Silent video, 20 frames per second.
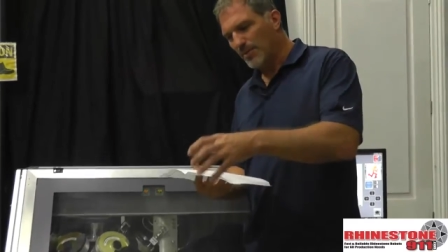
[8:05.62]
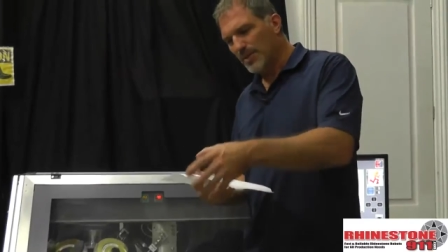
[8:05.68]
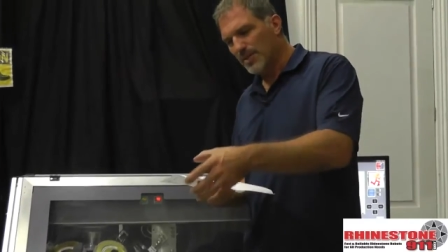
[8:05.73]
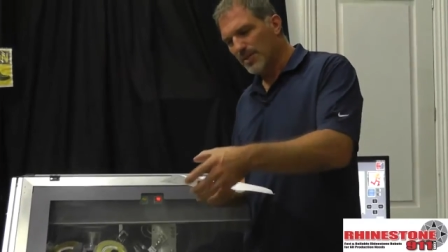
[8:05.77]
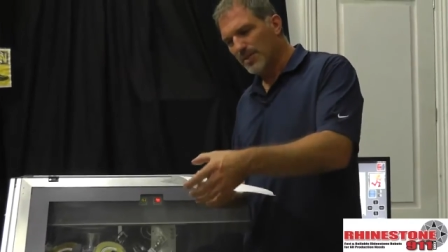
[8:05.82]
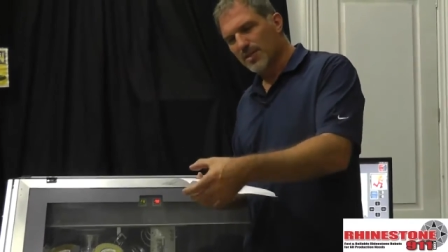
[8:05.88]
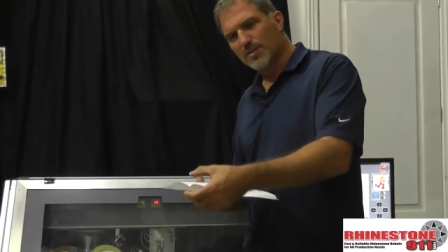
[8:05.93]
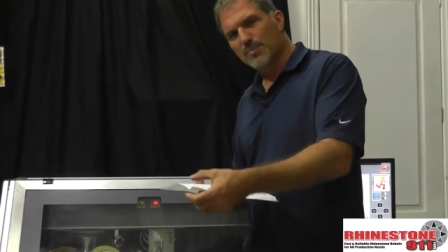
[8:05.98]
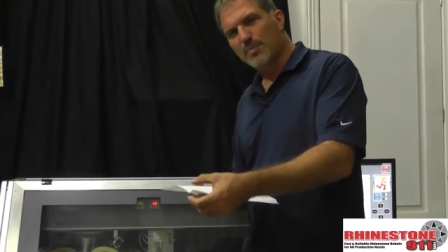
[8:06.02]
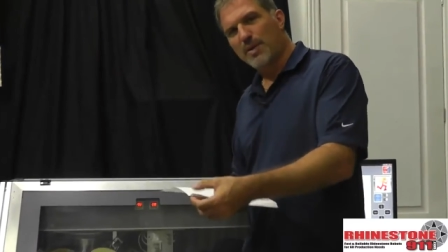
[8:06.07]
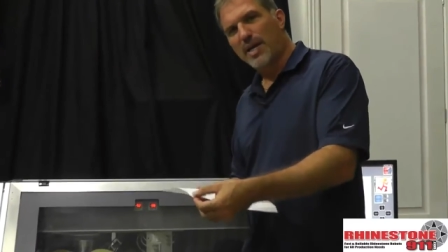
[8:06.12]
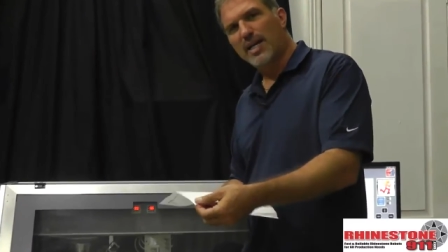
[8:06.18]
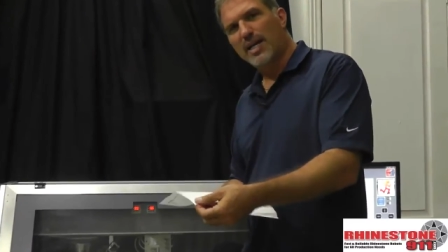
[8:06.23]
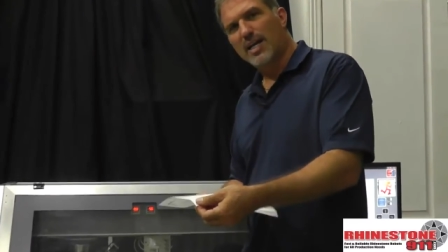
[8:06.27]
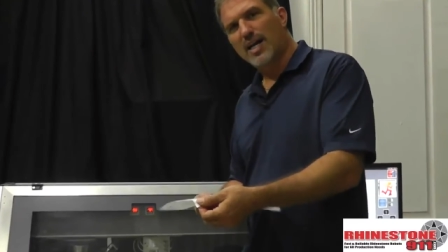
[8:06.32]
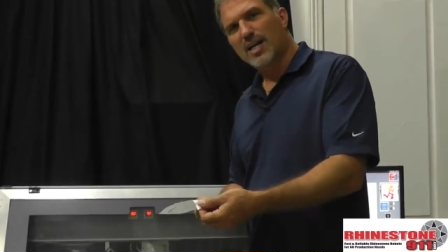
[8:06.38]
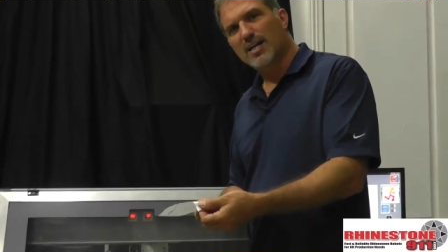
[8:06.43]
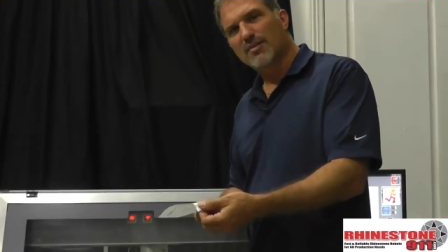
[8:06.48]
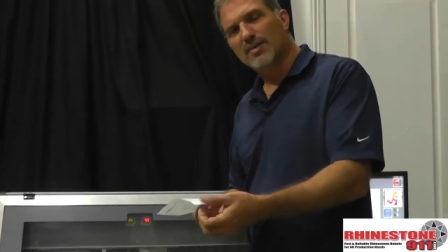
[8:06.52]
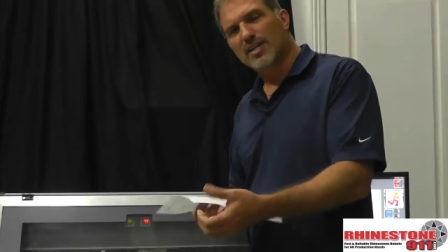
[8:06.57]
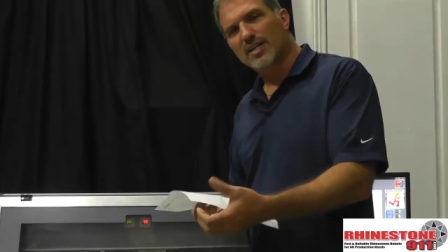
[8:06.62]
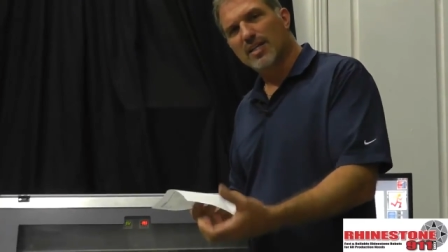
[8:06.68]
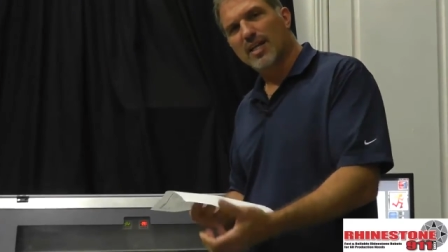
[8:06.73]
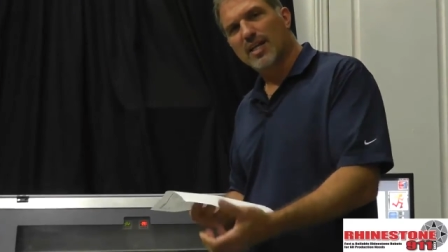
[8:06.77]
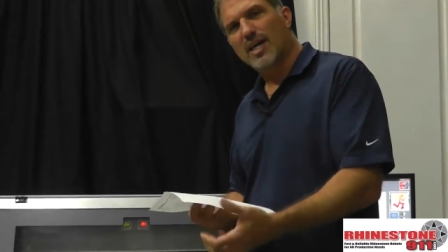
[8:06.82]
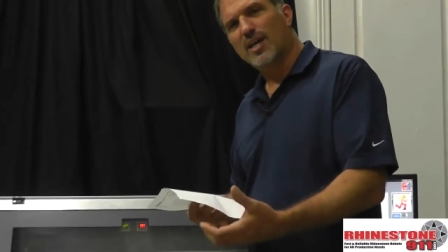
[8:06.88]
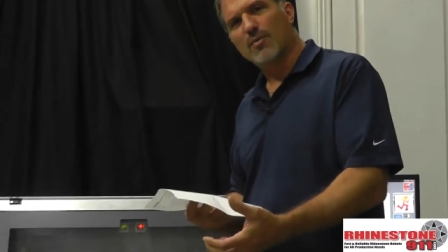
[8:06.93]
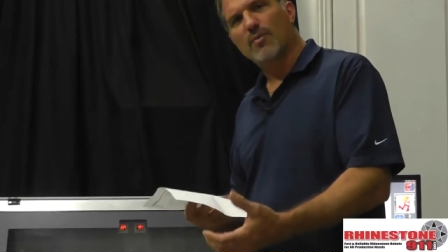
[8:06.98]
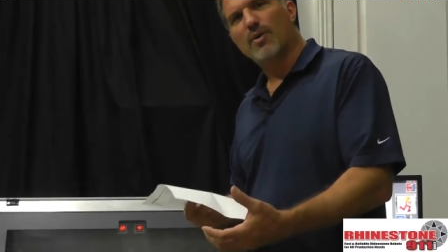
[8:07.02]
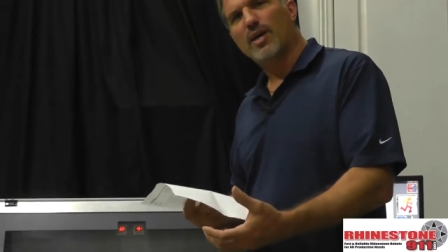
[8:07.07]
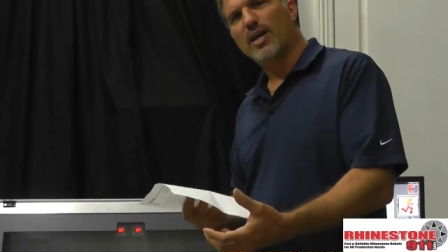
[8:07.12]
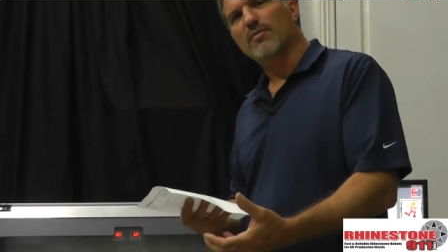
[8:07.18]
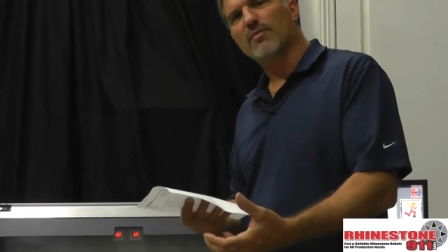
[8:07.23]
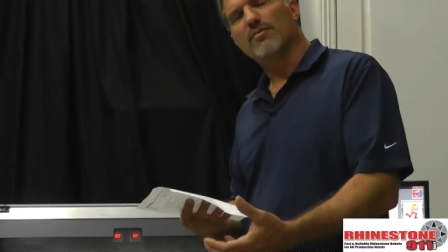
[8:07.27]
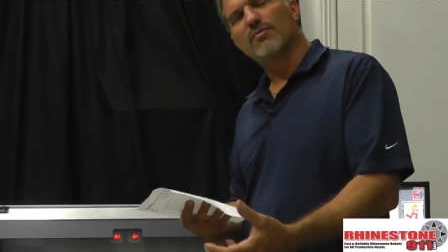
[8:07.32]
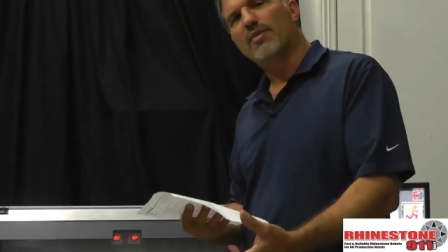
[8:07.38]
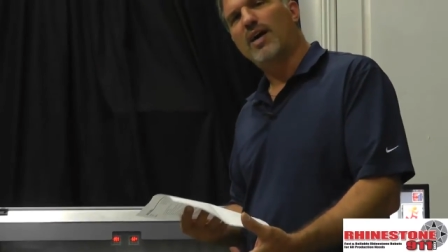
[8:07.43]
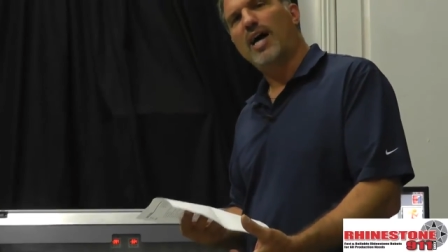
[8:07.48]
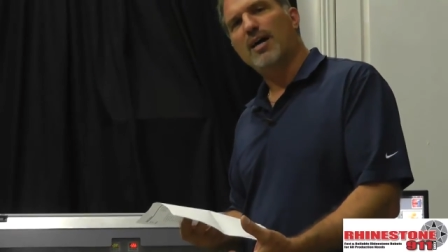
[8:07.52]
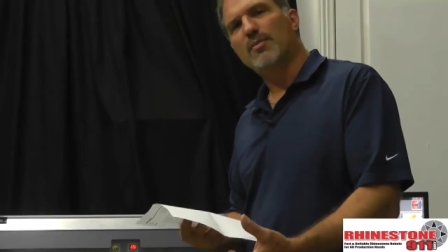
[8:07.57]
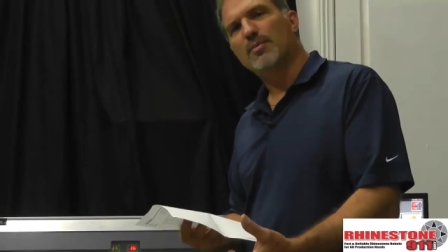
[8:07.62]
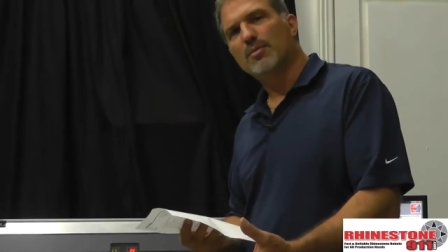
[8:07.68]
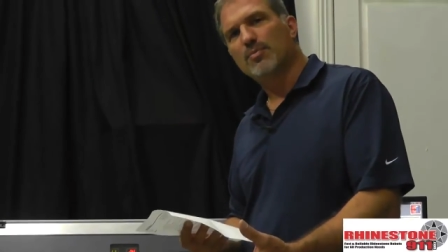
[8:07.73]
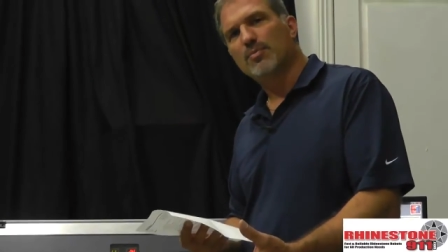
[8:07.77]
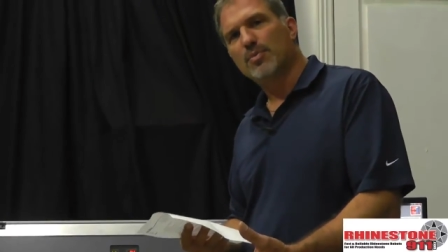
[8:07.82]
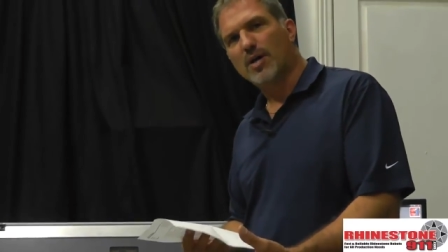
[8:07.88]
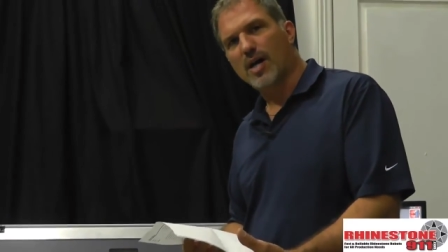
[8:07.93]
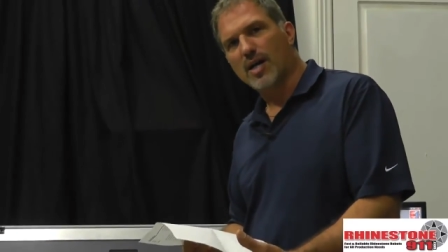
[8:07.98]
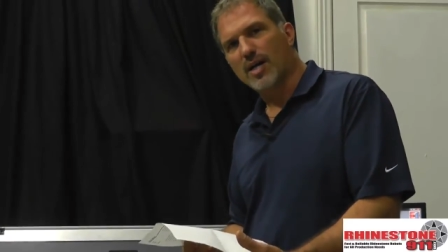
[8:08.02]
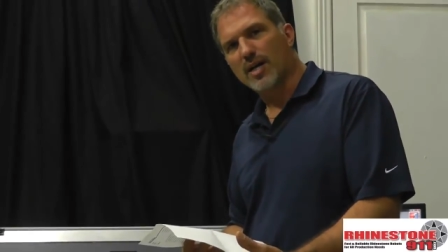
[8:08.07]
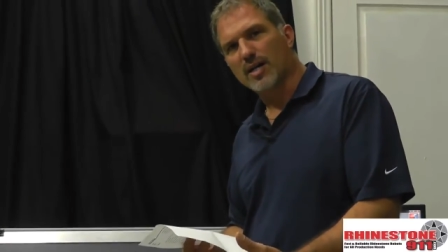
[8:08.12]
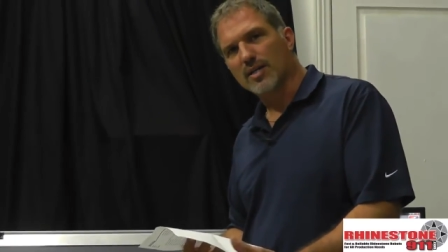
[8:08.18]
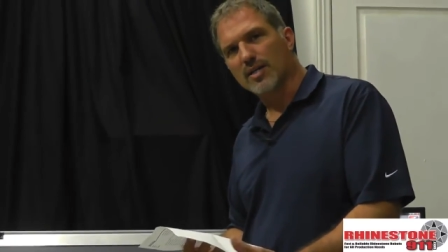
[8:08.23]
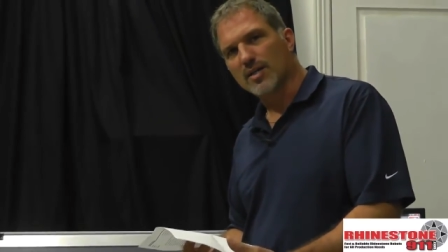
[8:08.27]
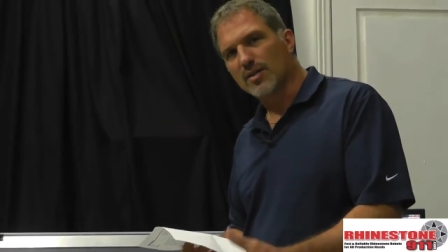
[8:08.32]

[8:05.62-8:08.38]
is it's made out of a lightweight fiber product.